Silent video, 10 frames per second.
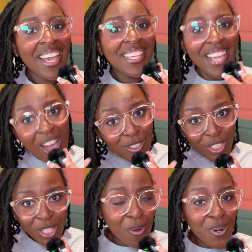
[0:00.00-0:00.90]
Y'all
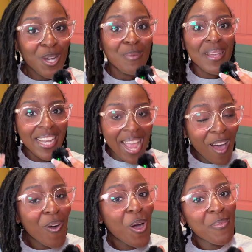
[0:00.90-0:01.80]
showed up and
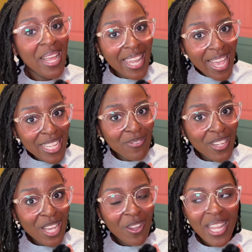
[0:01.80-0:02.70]
out on my last video.